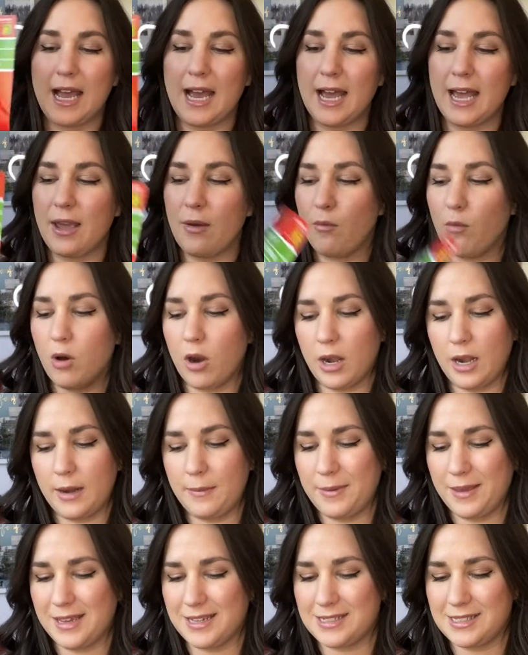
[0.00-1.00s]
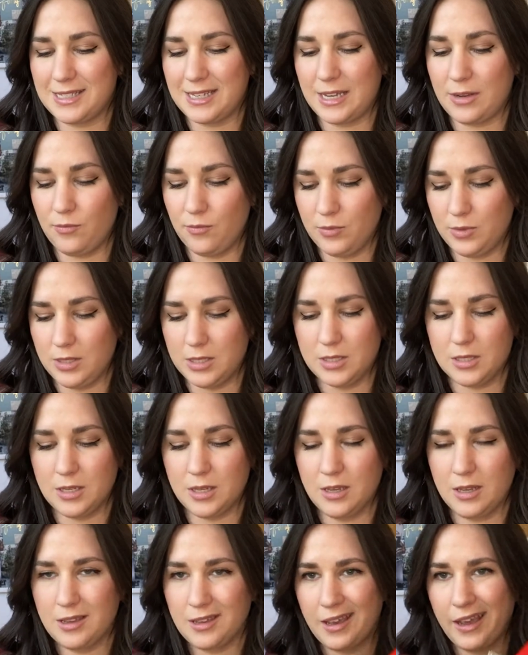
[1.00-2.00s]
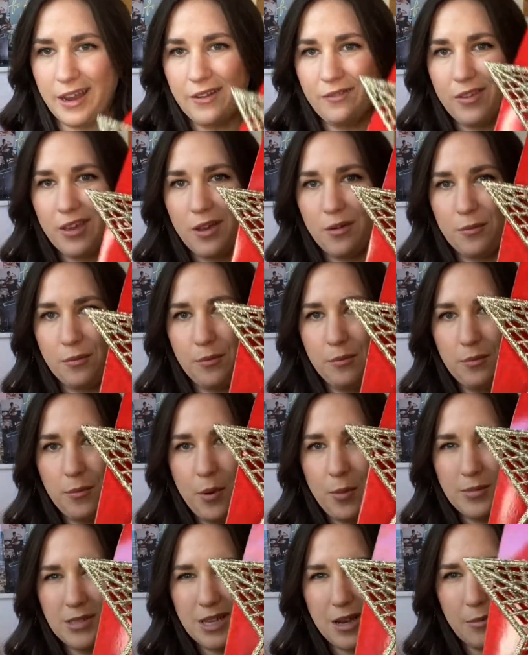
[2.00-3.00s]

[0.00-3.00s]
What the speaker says: I wanted it because it's kind of like almost like a